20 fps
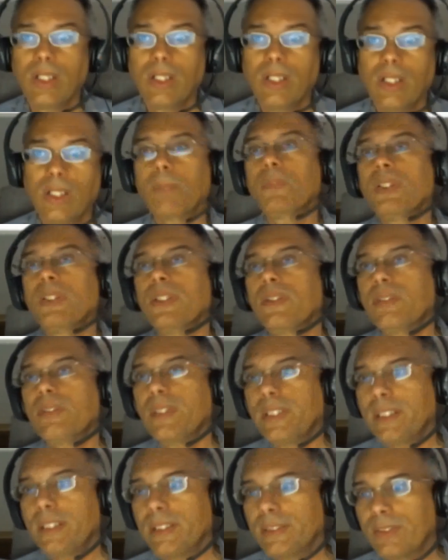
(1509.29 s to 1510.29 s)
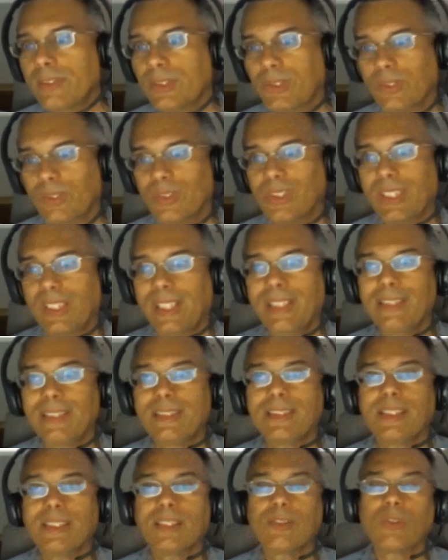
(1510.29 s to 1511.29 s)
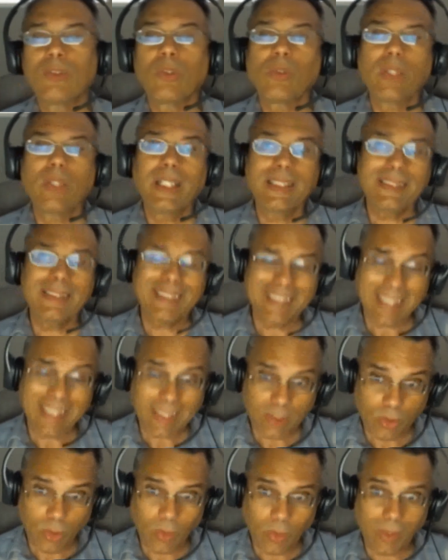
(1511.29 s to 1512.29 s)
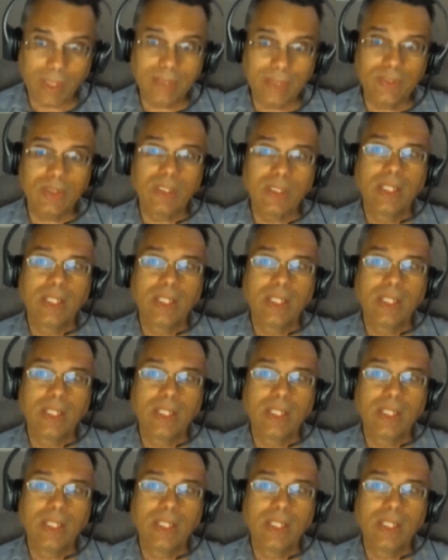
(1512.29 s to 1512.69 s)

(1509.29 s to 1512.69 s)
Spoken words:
reptilians, there's insectoids,